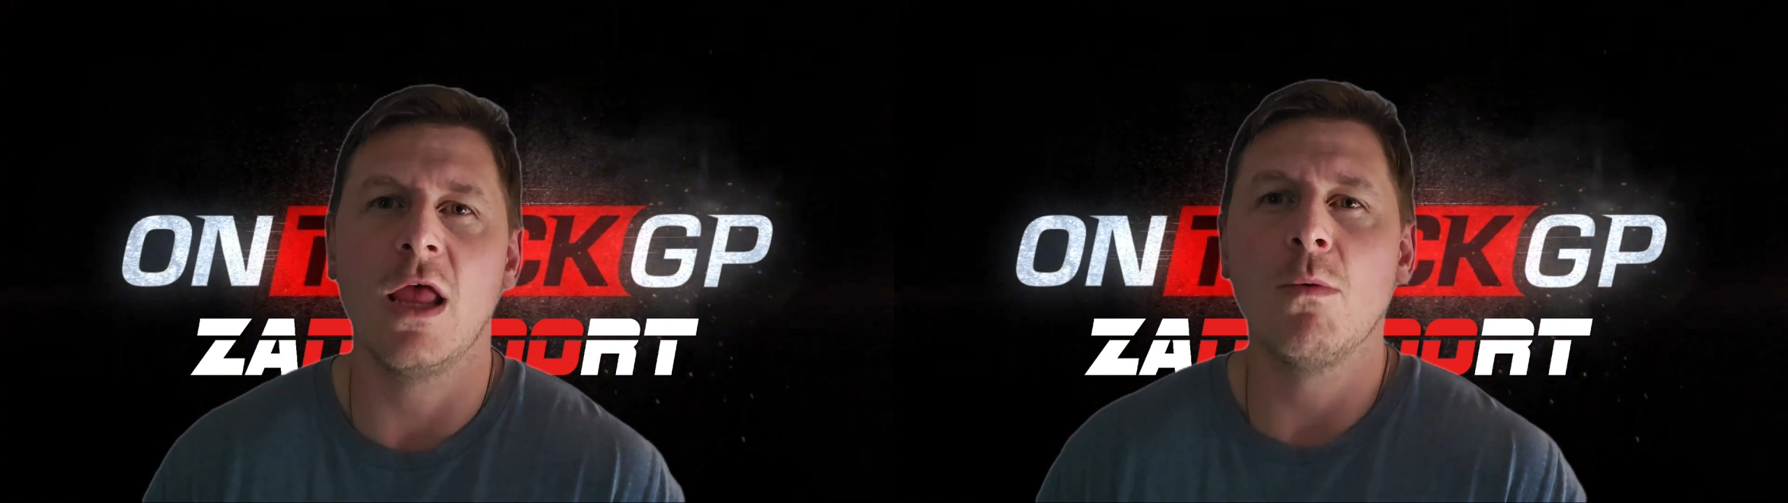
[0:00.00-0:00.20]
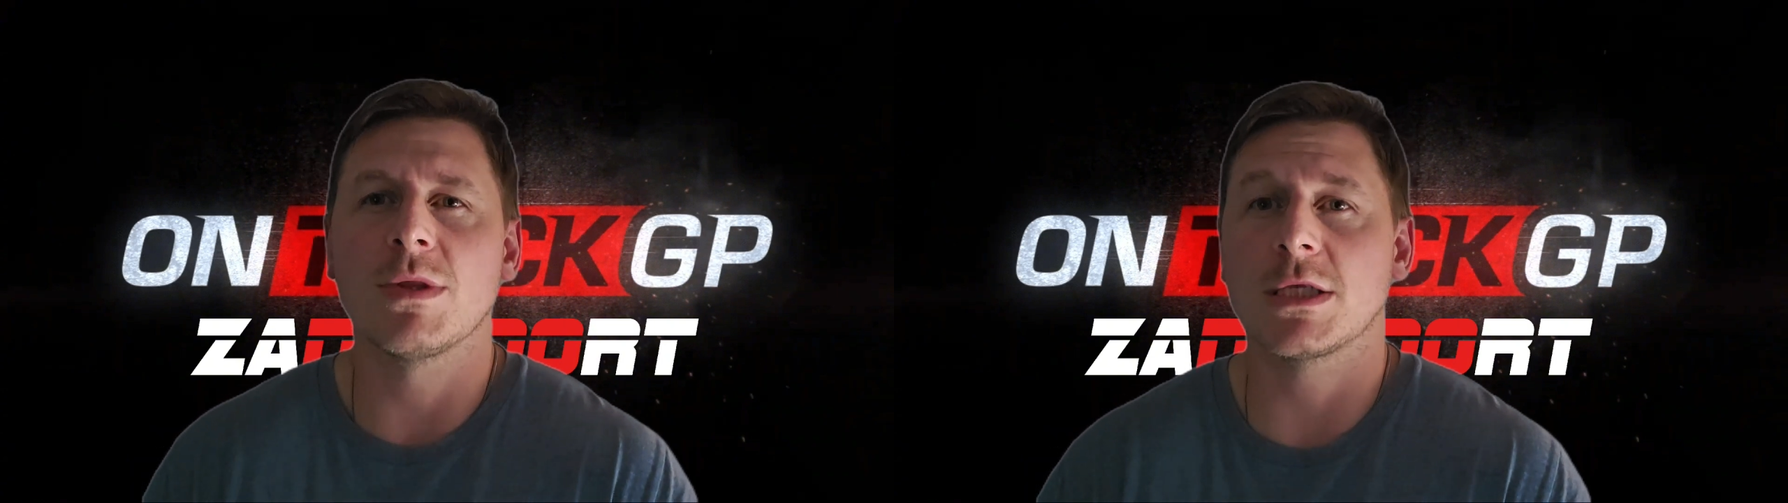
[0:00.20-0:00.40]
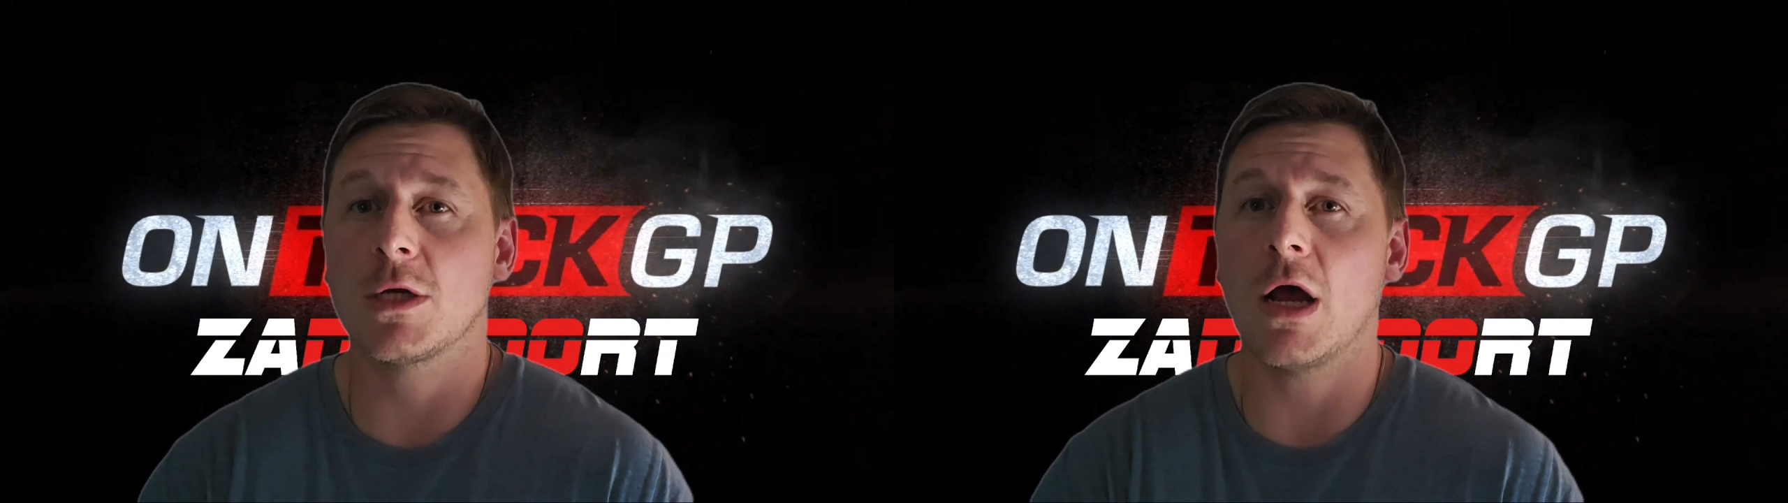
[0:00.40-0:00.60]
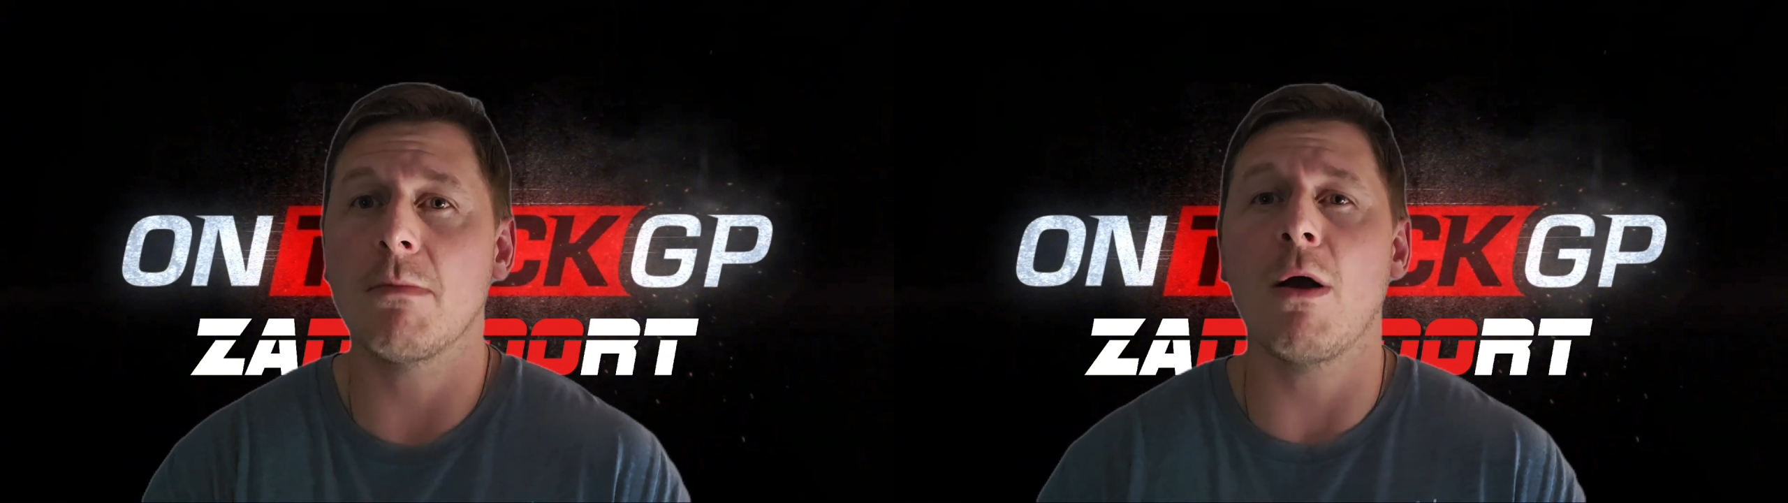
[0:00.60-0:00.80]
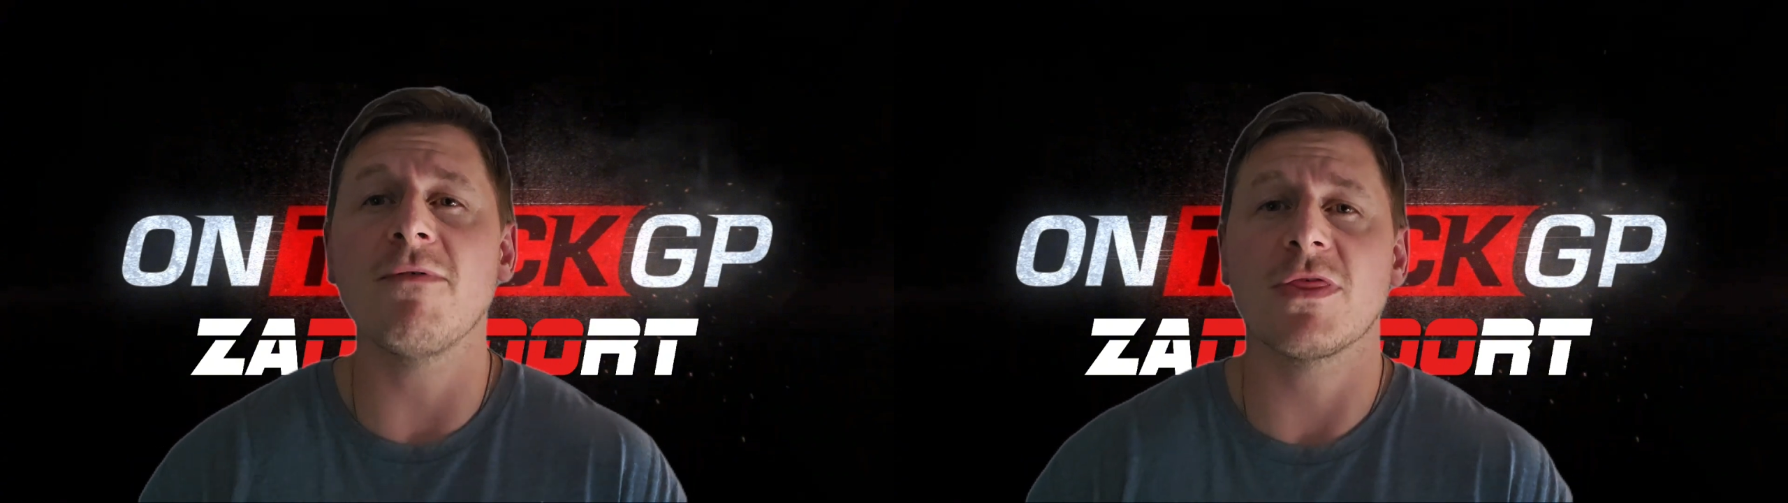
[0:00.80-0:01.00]
with a time
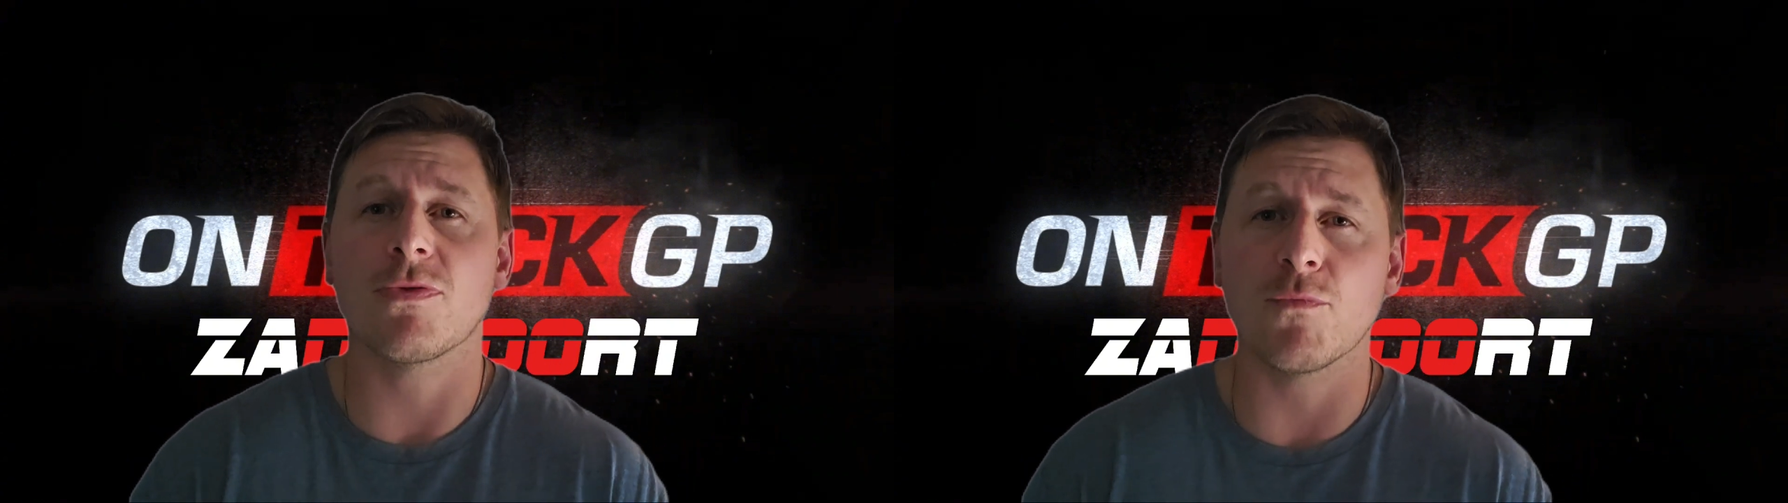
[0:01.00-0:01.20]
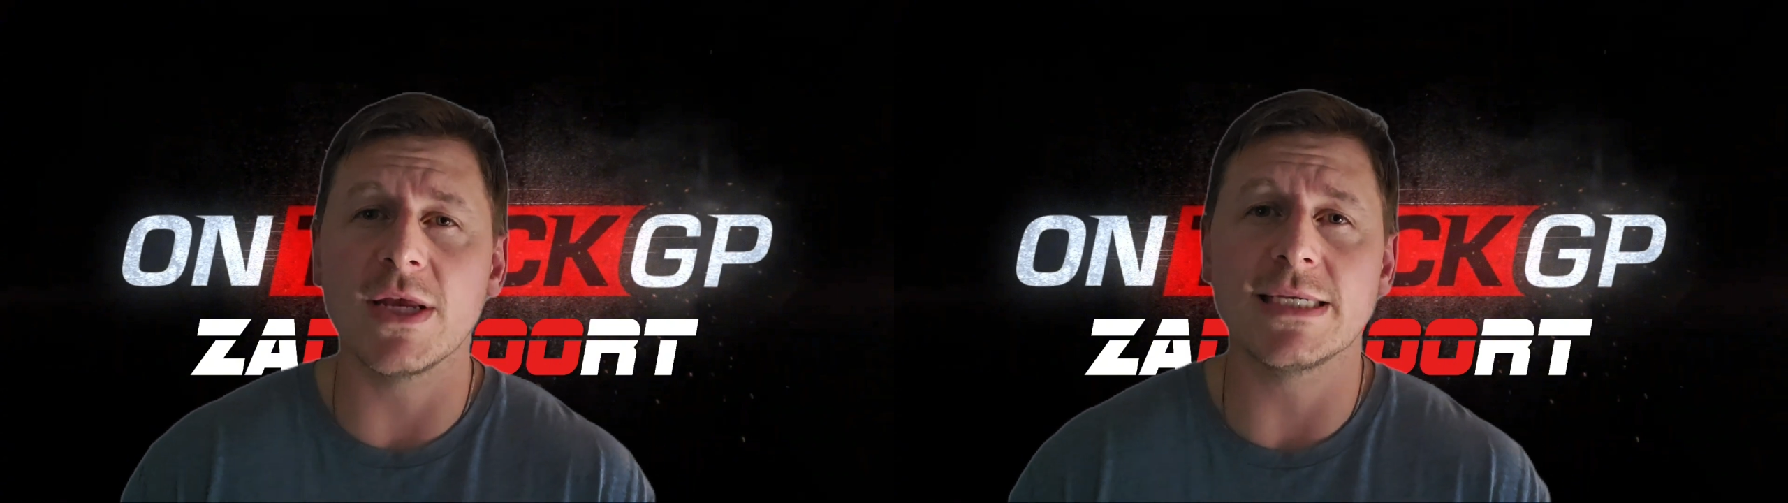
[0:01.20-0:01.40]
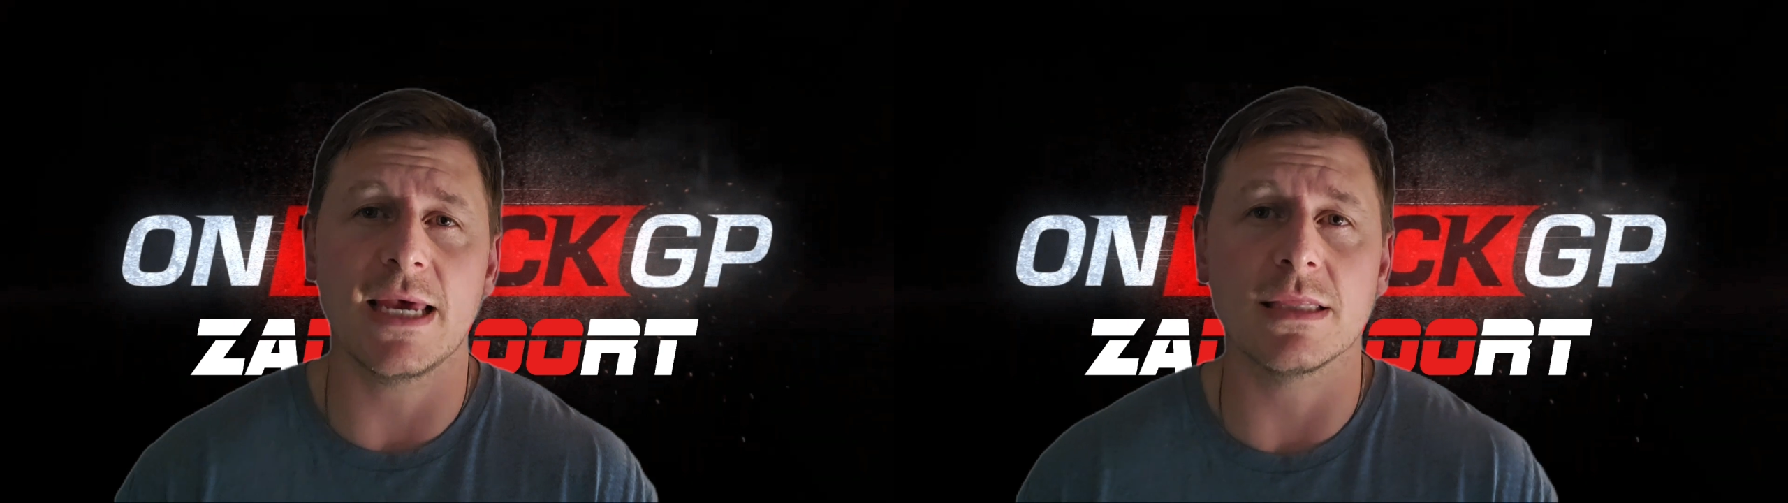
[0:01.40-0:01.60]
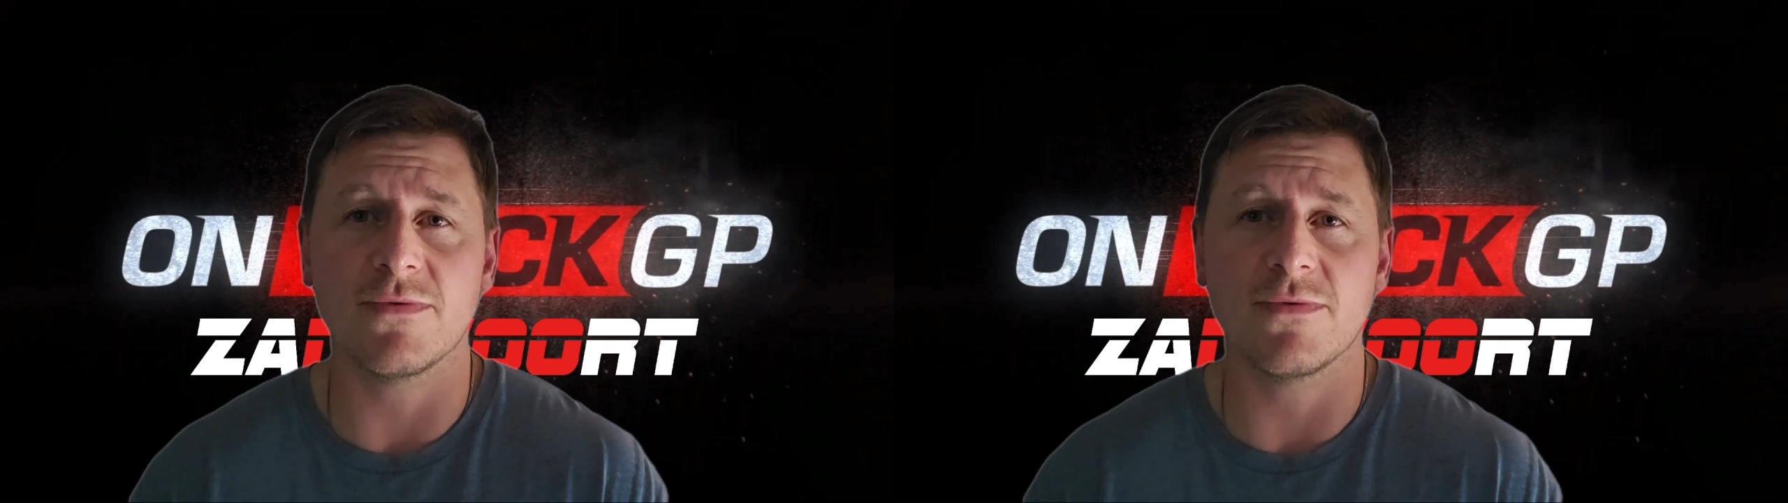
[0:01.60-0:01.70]
over 0.3